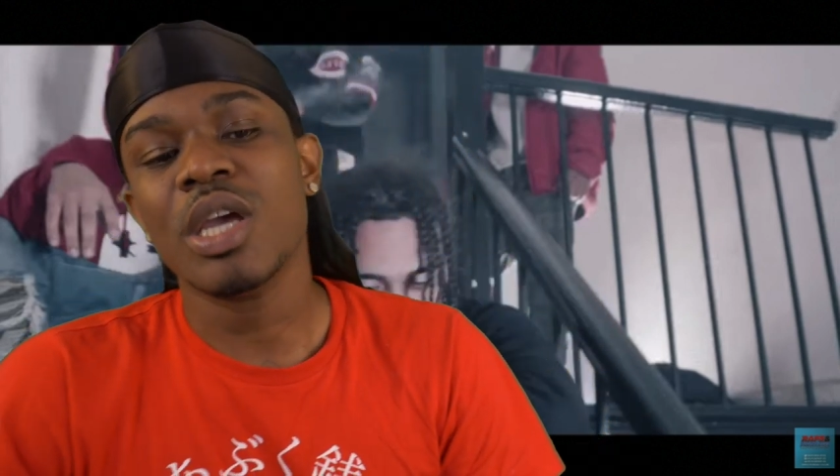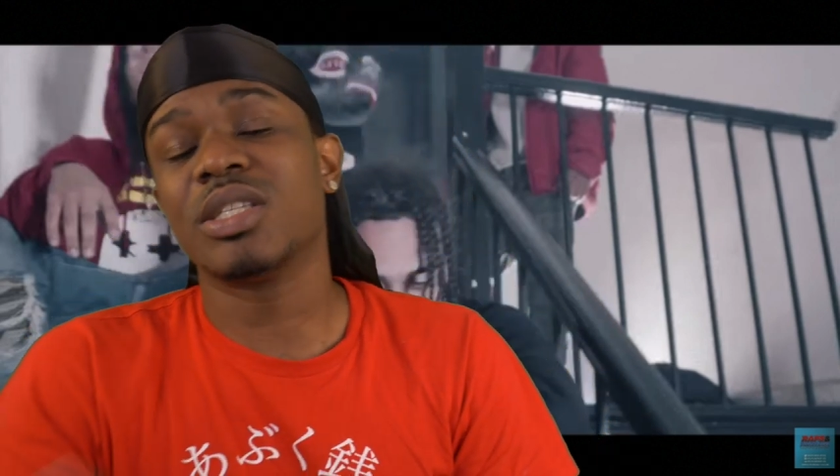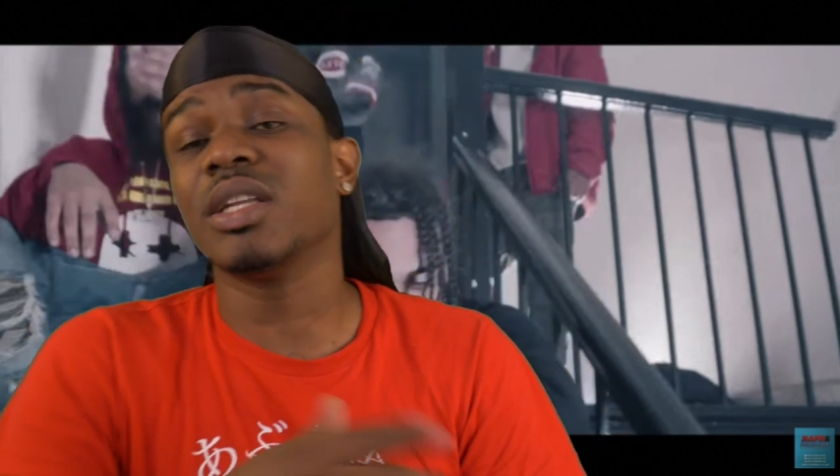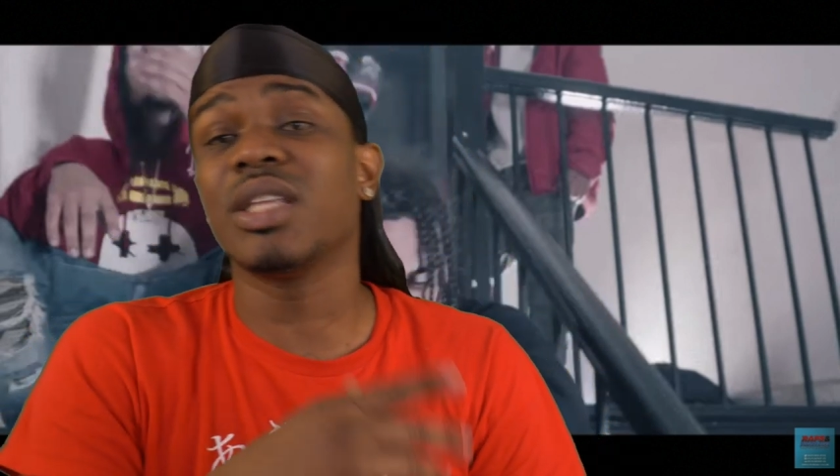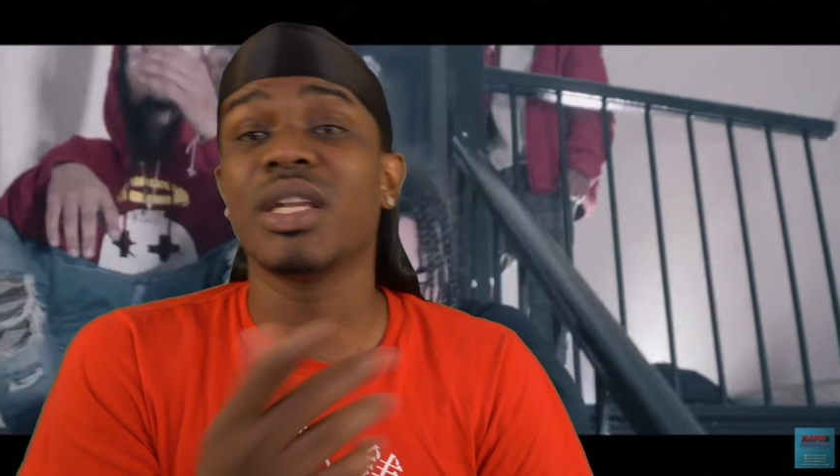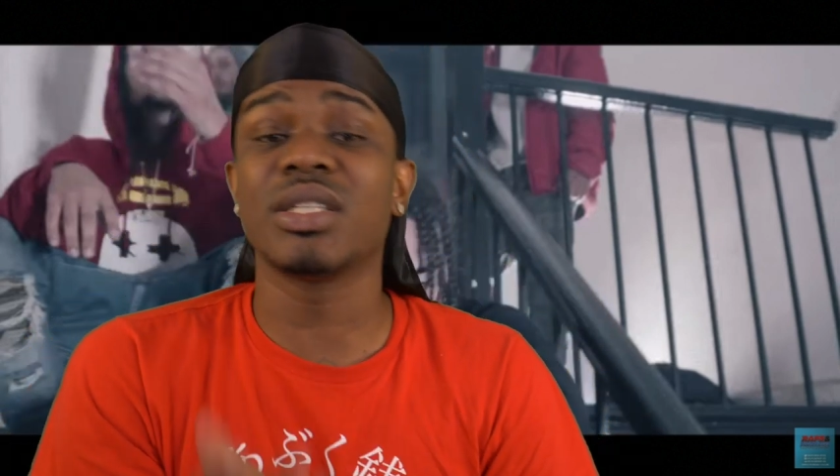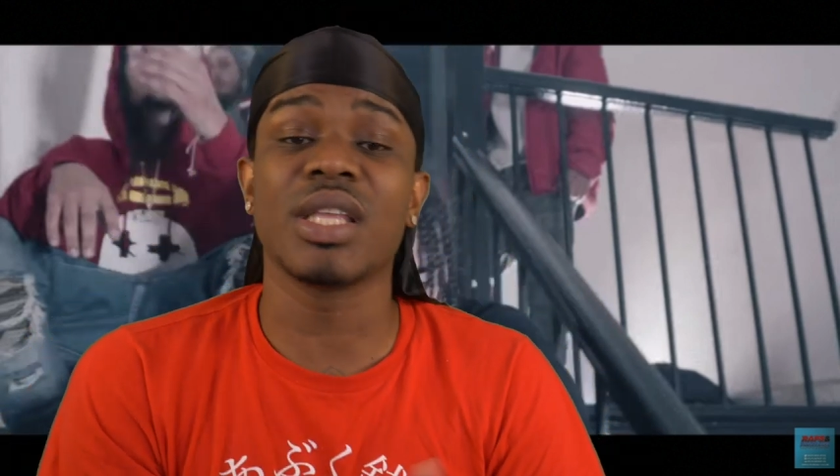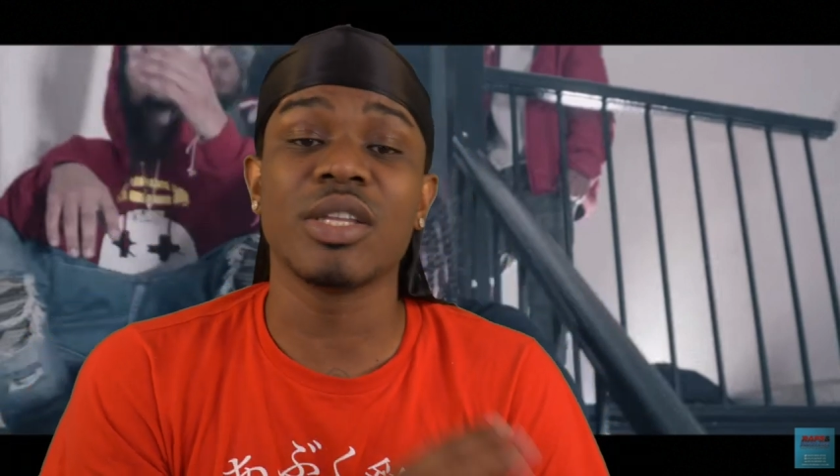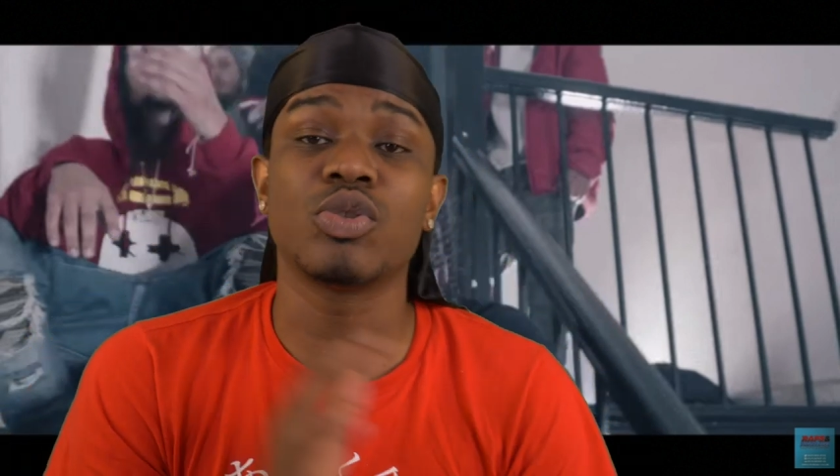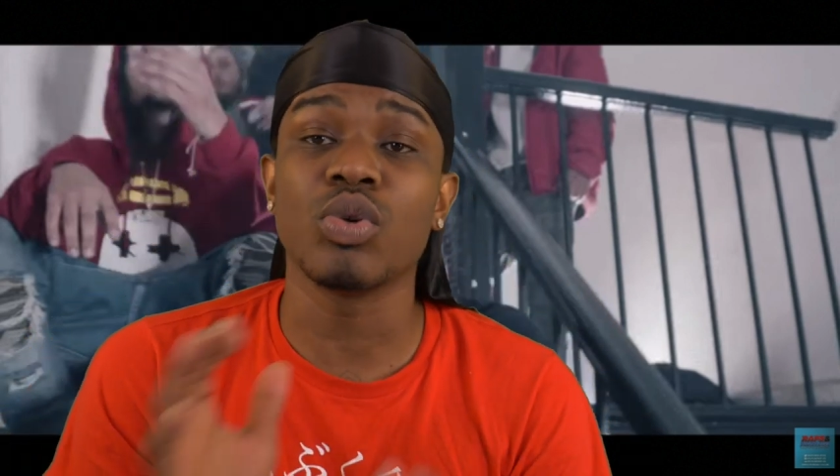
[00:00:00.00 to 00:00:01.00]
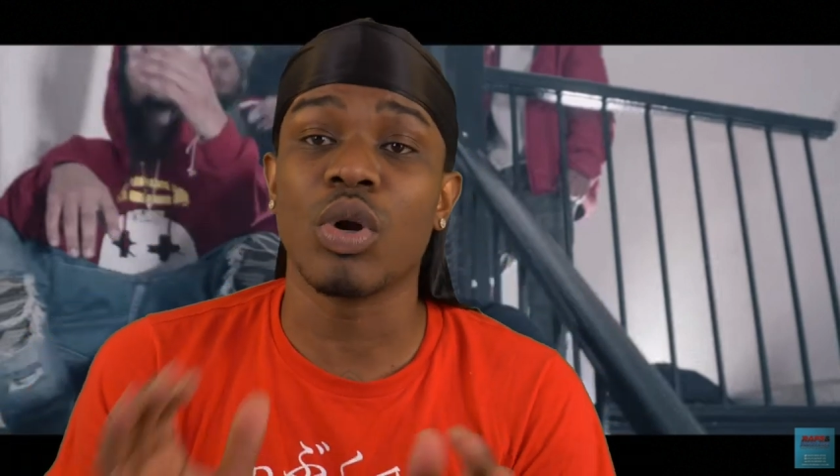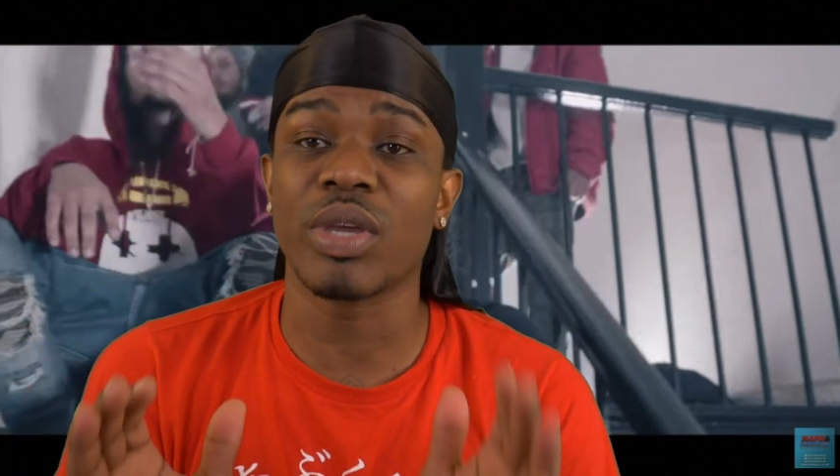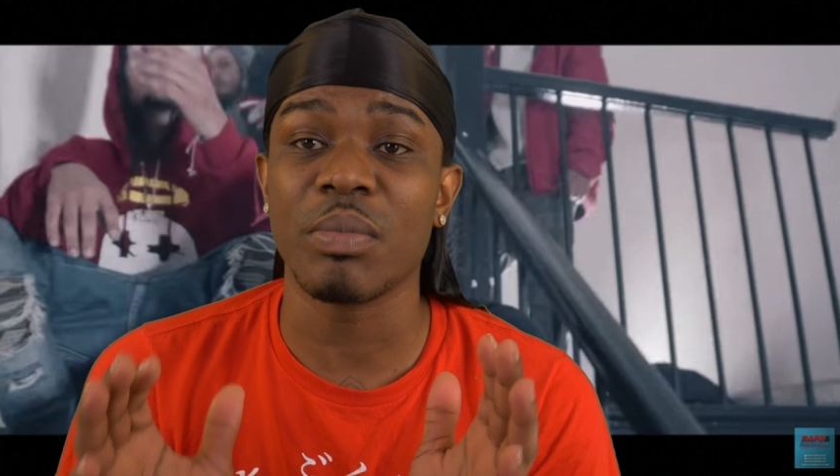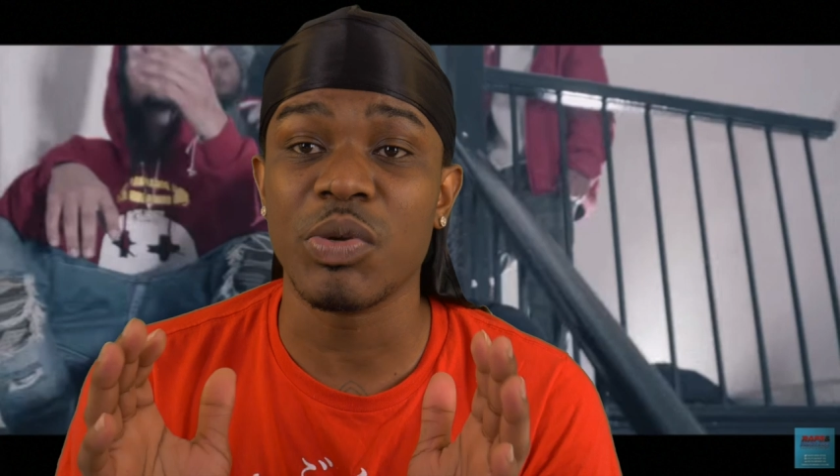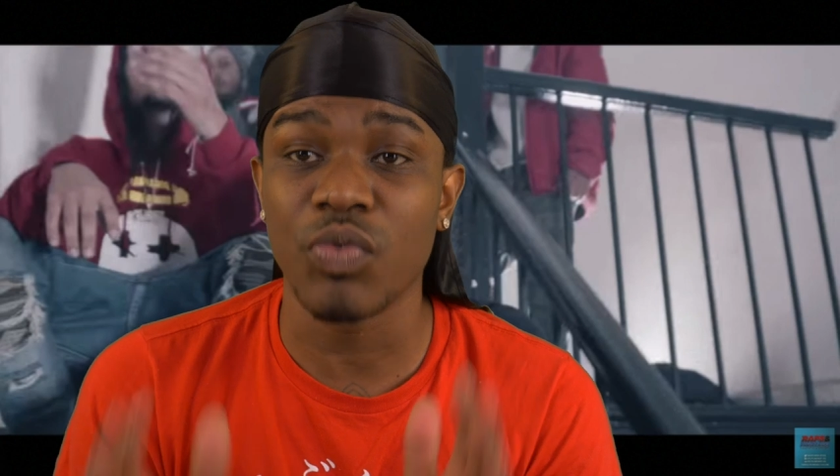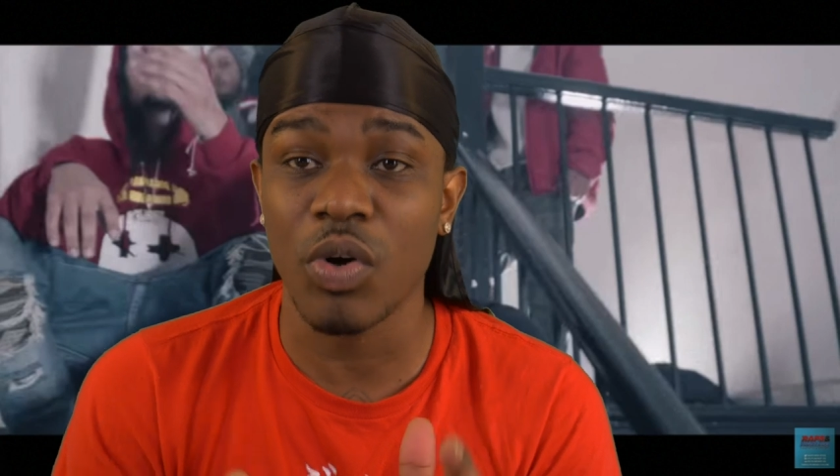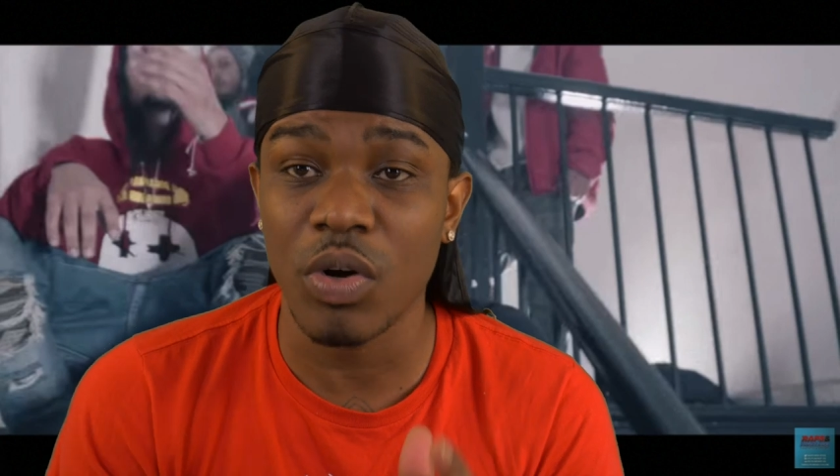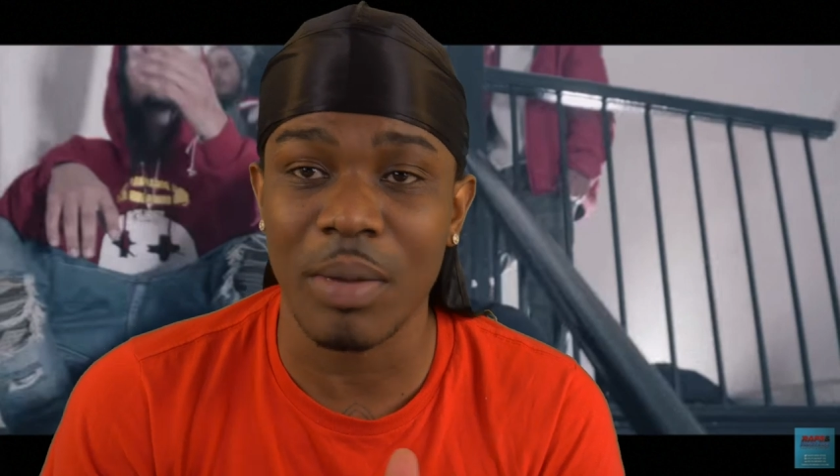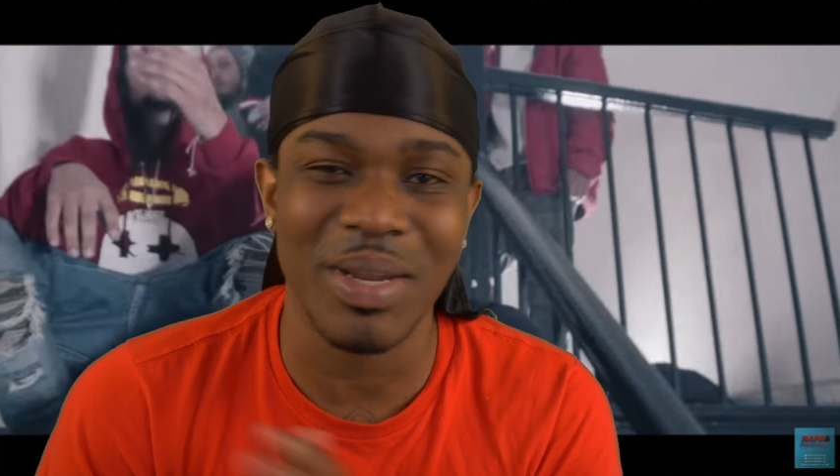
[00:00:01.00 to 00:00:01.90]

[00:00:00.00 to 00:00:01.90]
Son did his thing too. Don't get me wrong.